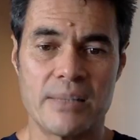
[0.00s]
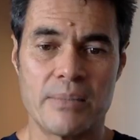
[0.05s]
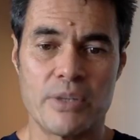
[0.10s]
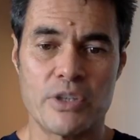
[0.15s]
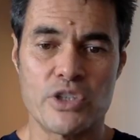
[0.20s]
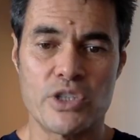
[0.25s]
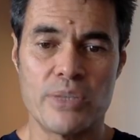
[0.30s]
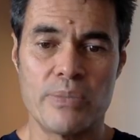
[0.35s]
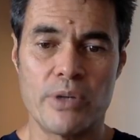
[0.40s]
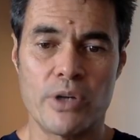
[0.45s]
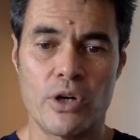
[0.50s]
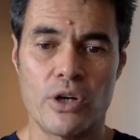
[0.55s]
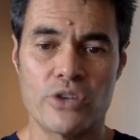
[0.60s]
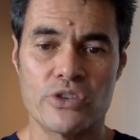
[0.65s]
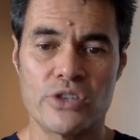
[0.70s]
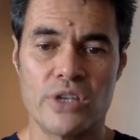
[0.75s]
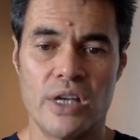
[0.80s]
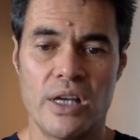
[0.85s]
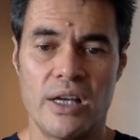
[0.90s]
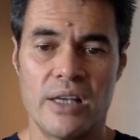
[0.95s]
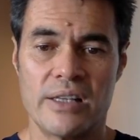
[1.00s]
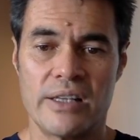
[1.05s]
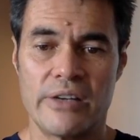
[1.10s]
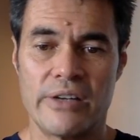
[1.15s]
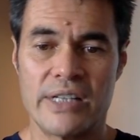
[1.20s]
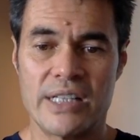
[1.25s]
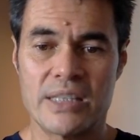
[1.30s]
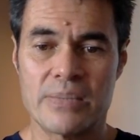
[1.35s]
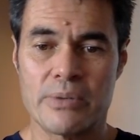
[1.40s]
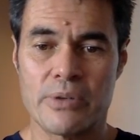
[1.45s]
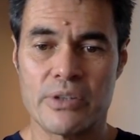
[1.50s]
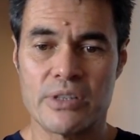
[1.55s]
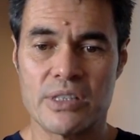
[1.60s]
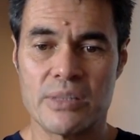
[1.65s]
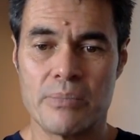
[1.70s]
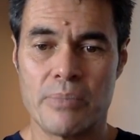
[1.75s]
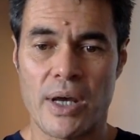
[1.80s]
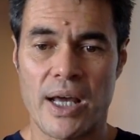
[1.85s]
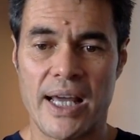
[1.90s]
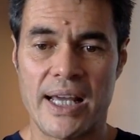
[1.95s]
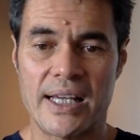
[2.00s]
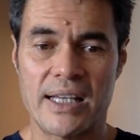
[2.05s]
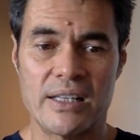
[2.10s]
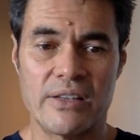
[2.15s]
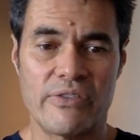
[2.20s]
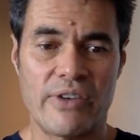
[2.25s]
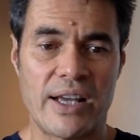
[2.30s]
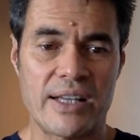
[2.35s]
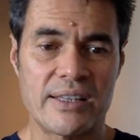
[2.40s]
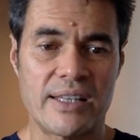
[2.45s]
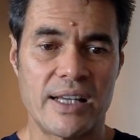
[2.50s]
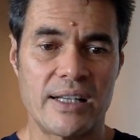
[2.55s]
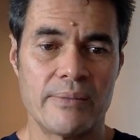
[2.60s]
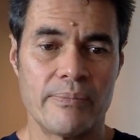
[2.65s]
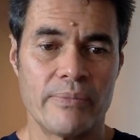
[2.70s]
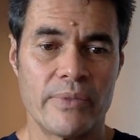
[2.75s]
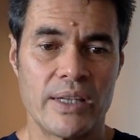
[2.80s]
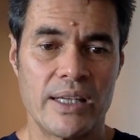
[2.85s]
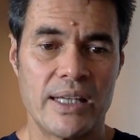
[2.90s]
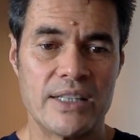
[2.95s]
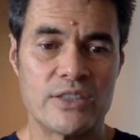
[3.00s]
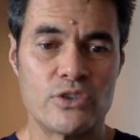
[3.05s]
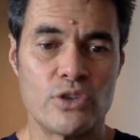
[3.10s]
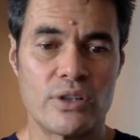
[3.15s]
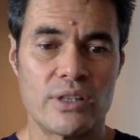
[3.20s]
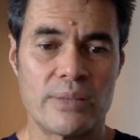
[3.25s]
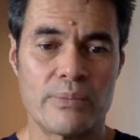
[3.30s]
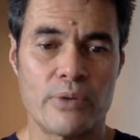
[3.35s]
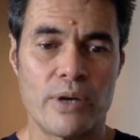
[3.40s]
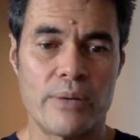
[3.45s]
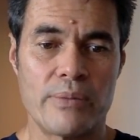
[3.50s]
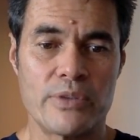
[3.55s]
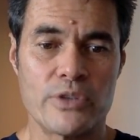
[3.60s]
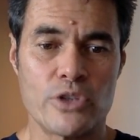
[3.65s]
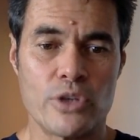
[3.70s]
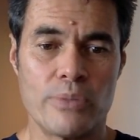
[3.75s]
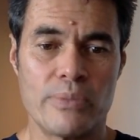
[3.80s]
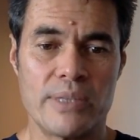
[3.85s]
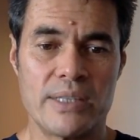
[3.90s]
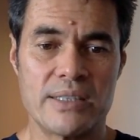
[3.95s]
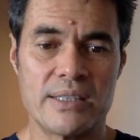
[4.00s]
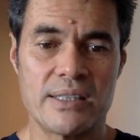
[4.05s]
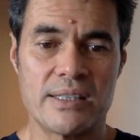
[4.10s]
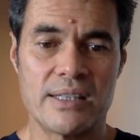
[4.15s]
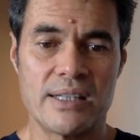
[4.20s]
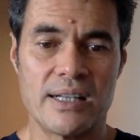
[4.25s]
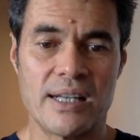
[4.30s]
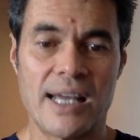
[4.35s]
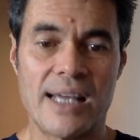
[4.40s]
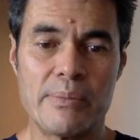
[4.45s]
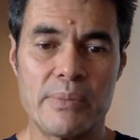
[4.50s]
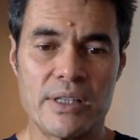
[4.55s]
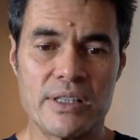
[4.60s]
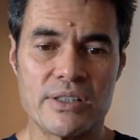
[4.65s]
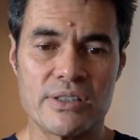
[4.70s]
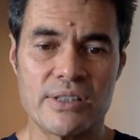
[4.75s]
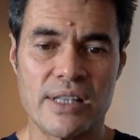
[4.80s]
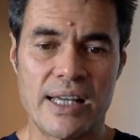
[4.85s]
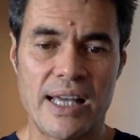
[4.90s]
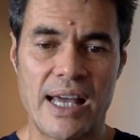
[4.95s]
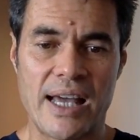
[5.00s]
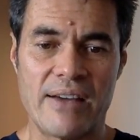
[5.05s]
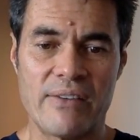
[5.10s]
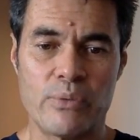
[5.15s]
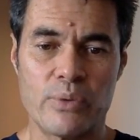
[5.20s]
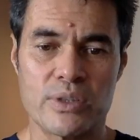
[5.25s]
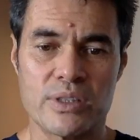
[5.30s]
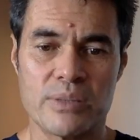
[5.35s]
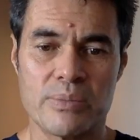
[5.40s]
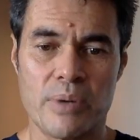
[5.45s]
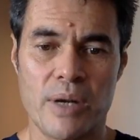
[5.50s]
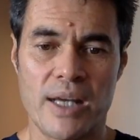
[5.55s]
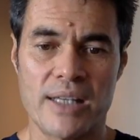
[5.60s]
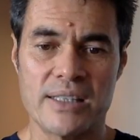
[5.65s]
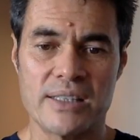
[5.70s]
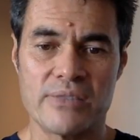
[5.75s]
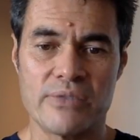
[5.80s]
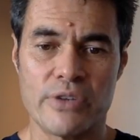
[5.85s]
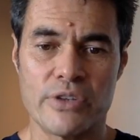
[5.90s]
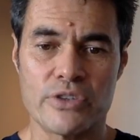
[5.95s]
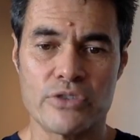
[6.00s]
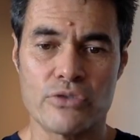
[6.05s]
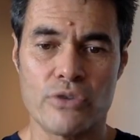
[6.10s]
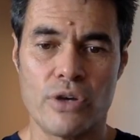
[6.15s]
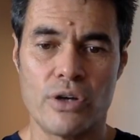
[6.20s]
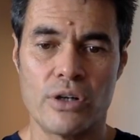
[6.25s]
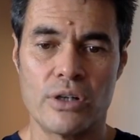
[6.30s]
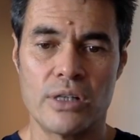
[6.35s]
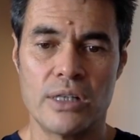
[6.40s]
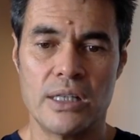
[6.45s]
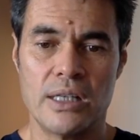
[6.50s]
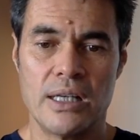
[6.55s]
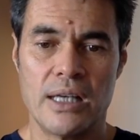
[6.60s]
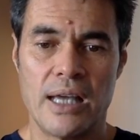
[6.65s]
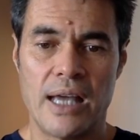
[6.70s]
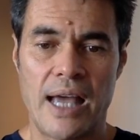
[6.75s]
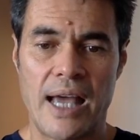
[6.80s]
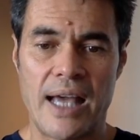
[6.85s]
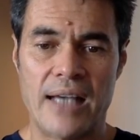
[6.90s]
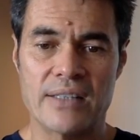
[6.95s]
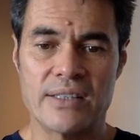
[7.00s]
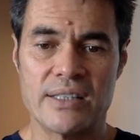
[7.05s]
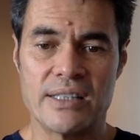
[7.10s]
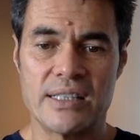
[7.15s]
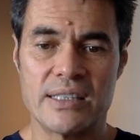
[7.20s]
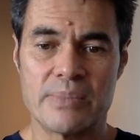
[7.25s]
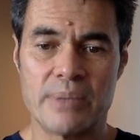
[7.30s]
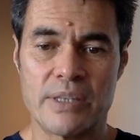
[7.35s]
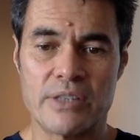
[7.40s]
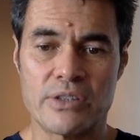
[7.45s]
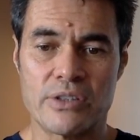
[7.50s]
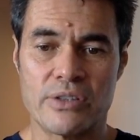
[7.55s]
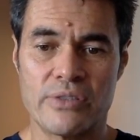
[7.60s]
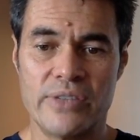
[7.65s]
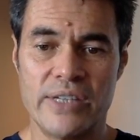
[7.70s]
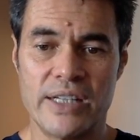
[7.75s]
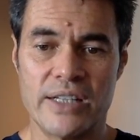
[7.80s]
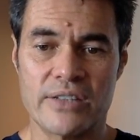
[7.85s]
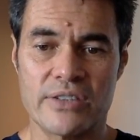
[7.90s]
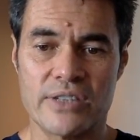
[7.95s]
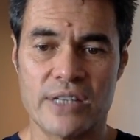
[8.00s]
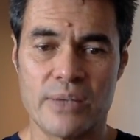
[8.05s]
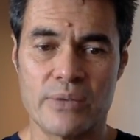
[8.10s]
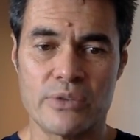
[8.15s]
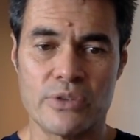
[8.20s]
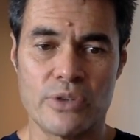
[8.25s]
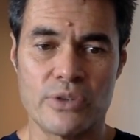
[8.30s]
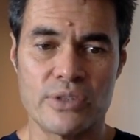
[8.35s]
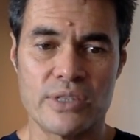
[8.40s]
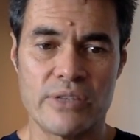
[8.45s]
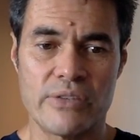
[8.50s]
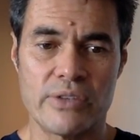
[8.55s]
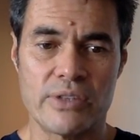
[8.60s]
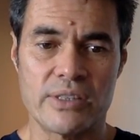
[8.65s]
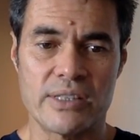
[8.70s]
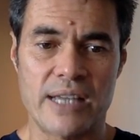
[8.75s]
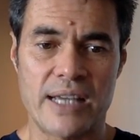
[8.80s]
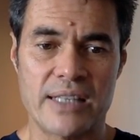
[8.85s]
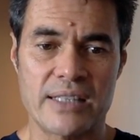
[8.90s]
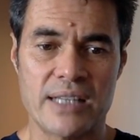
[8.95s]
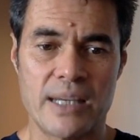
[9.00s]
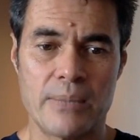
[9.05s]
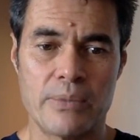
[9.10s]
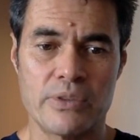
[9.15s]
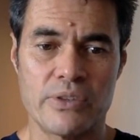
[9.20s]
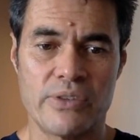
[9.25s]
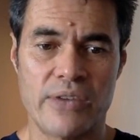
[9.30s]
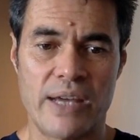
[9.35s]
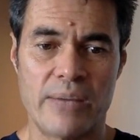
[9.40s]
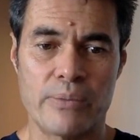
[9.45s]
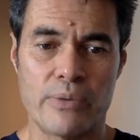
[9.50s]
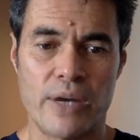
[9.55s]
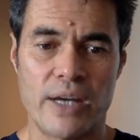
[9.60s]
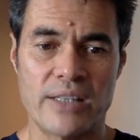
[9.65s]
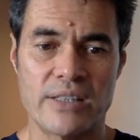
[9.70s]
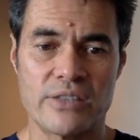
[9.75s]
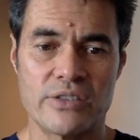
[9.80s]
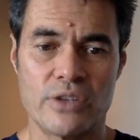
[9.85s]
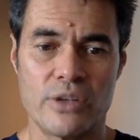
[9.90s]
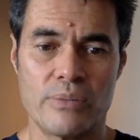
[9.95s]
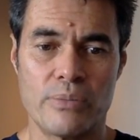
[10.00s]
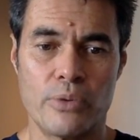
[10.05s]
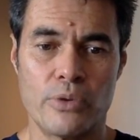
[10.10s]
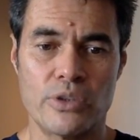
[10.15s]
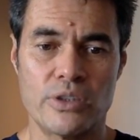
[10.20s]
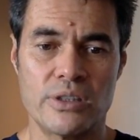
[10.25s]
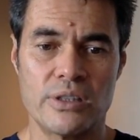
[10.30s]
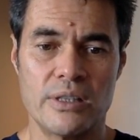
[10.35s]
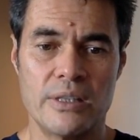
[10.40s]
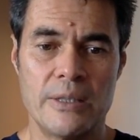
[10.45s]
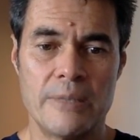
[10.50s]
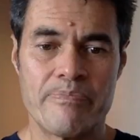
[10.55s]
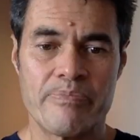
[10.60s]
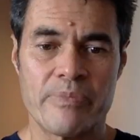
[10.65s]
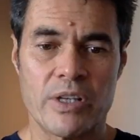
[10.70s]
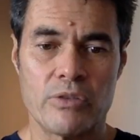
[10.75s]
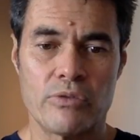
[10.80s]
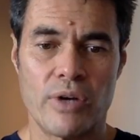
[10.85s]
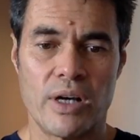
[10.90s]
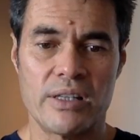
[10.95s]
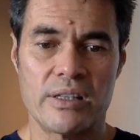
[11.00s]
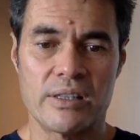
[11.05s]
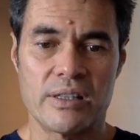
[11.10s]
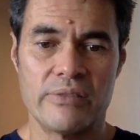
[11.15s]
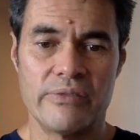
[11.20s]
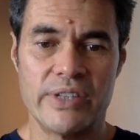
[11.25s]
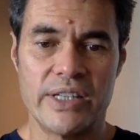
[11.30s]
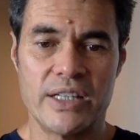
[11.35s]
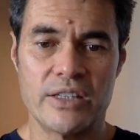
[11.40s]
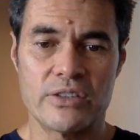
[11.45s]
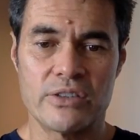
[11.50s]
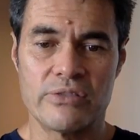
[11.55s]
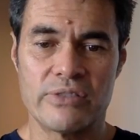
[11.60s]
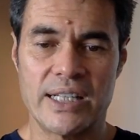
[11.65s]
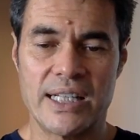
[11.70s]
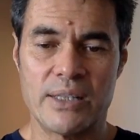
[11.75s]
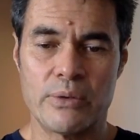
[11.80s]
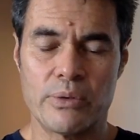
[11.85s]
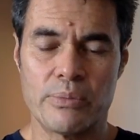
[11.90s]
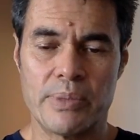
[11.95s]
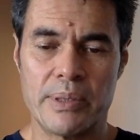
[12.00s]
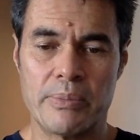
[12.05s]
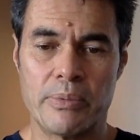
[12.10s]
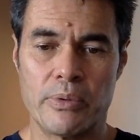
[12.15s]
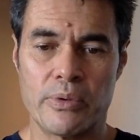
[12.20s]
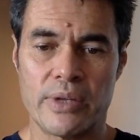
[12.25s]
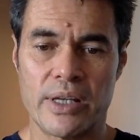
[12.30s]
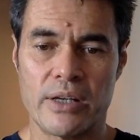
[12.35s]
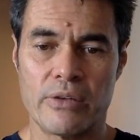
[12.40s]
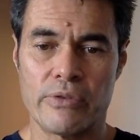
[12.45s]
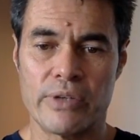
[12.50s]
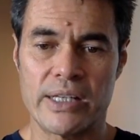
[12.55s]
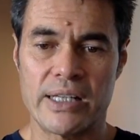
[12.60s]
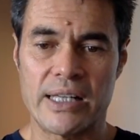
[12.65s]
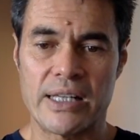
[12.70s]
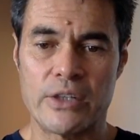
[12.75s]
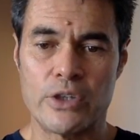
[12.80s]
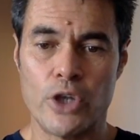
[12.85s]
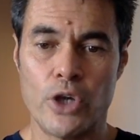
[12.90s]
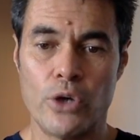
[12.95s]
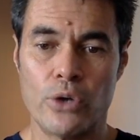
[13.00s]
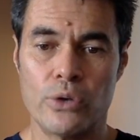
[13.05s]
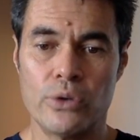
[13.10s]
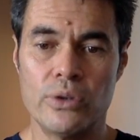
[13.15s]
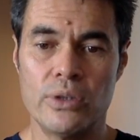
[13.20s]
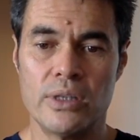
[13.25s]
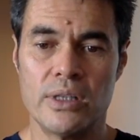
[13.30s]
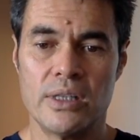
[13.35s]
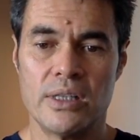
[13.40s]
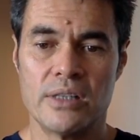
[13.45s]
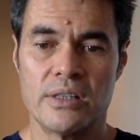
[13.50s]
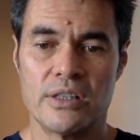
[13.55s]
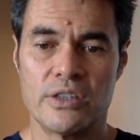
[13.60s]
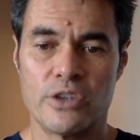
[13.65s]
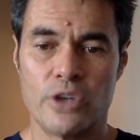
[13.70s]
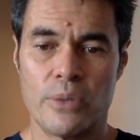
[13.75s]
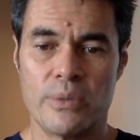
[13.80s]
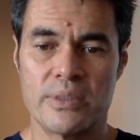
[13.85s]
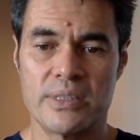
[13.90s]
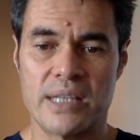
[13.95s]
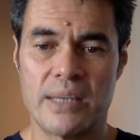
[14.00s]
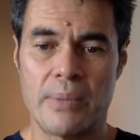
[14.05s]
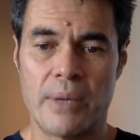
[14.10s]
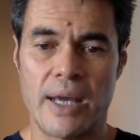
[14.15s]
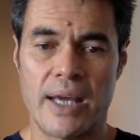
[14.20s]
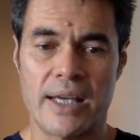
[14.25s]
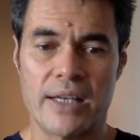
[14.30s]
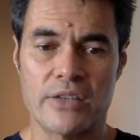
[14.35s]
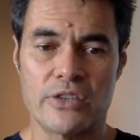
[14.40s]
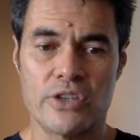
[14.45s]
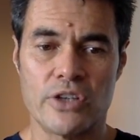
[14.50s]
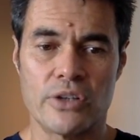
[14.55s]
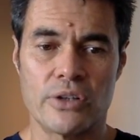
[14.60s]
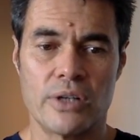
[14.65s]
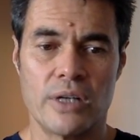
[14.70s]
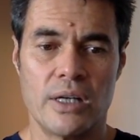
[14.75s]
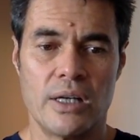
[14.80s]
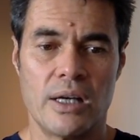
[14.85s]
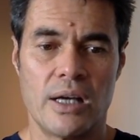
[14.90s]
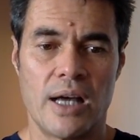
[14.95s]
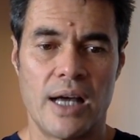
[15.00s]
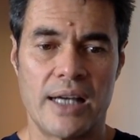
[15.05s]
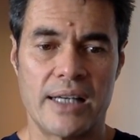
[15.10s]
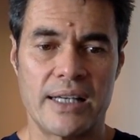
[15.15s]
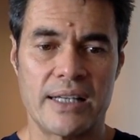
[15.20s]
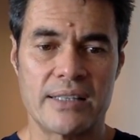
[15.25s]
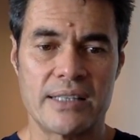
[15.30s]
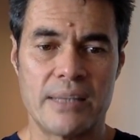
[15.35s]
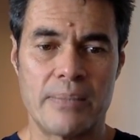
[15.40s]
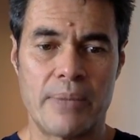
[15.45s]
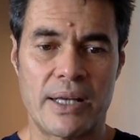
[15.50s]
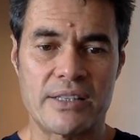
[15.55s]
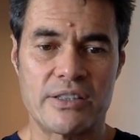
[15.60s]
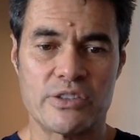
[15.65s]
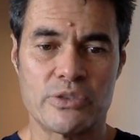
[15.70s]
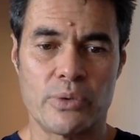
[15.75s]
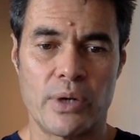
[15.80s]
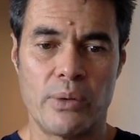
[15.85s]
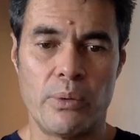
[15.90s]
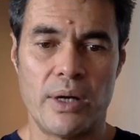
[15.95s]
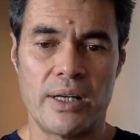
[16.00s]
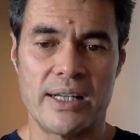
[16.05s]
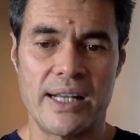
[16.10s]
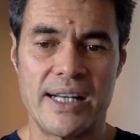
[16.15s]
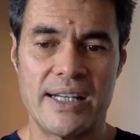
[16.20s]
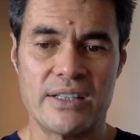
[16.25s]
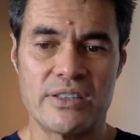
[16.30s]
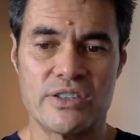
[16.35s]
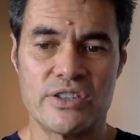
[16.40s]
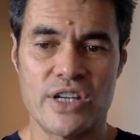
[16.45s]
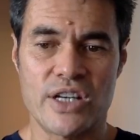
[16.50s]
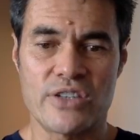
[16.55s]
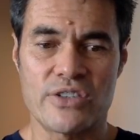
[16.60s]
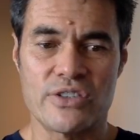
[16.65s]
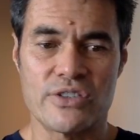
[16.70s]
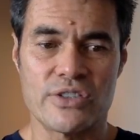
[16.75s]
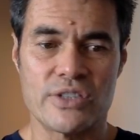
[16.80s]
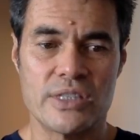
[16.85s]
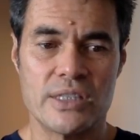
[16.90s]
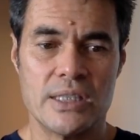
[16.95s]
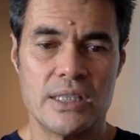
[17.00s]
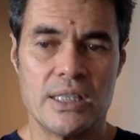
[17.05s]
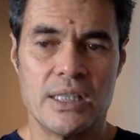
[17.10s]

at a much cheaper cost, their inexperience in buying and the fact that it's not their primary job means that the alignments they have with supplies is very strong, as it is based on convenience. I was told several examples of how price is not important, rather than convenience of dealing with people they already know determines their buying. So I guess I'm back to square one. Any suggestions?